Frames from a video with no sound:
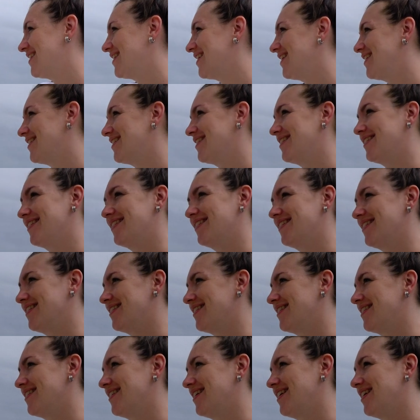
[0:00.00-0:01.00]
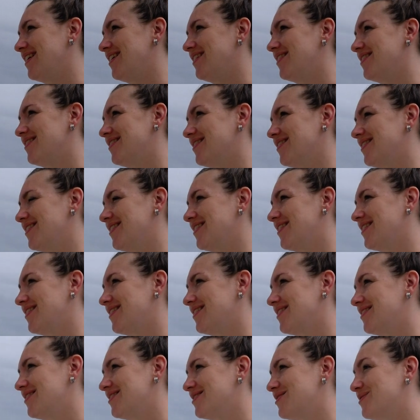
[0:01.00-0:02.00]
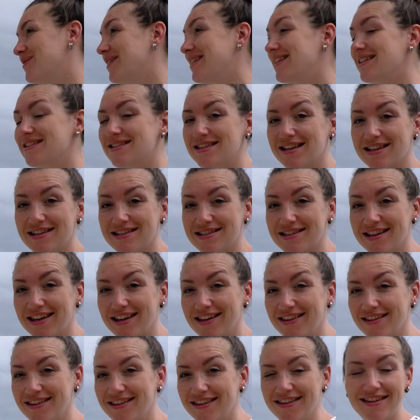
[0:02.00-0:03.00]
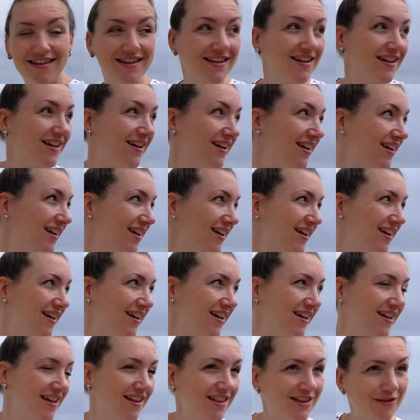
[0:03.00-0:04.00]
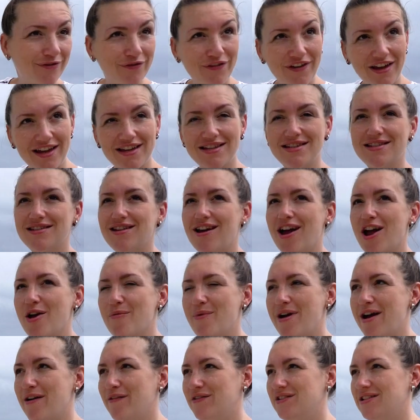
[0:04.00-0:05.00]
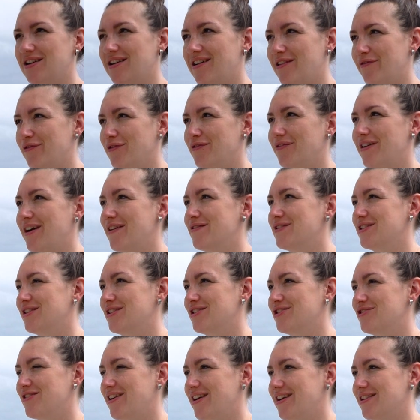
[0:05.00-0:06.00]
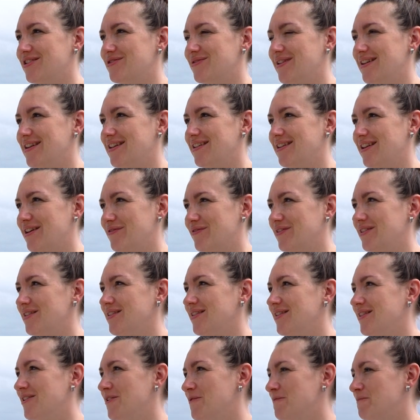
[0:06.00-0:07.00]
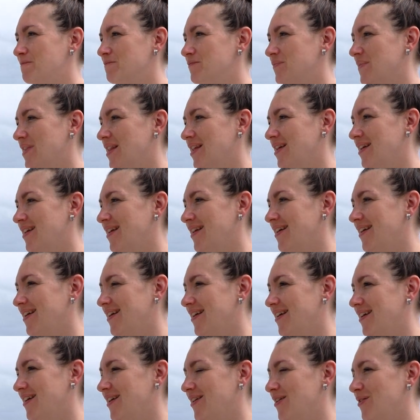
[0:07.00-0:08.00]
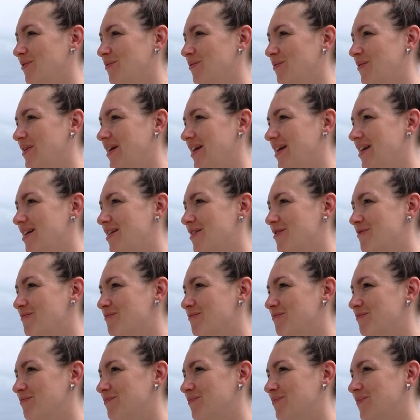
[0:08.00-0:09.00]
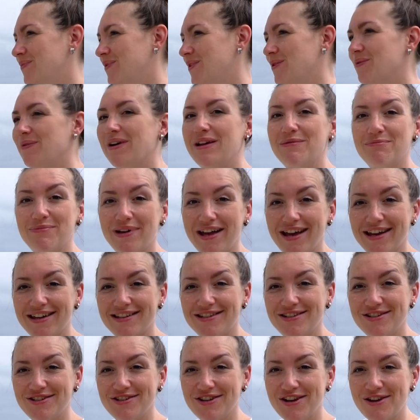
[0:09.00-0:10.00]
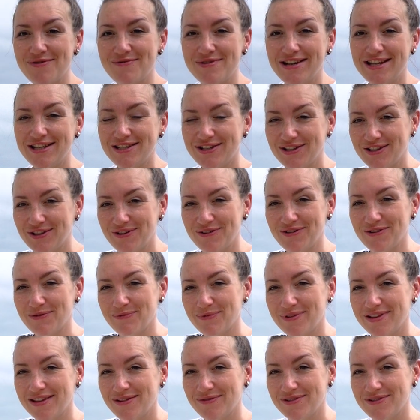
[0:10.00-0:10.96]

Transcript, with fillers: And then in 2016. The first time after I've arrived in Australia in 2011, we um, went back to Germany, to Europe.